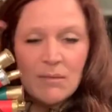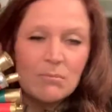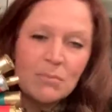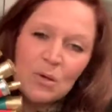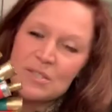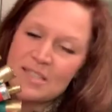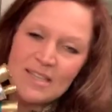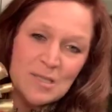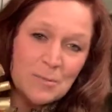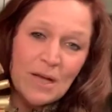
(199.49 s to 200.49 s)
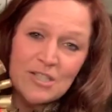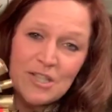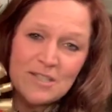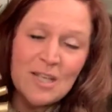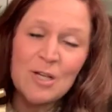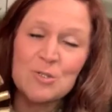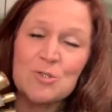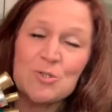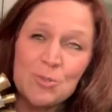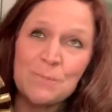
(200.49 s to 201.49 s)
Most of these projects are
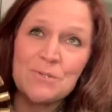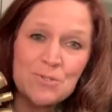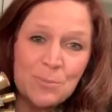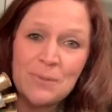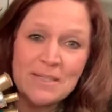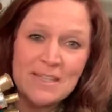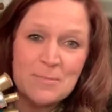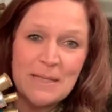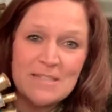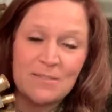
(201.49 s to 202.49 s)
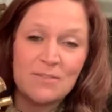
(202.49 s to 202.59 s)
super, super inexpensive.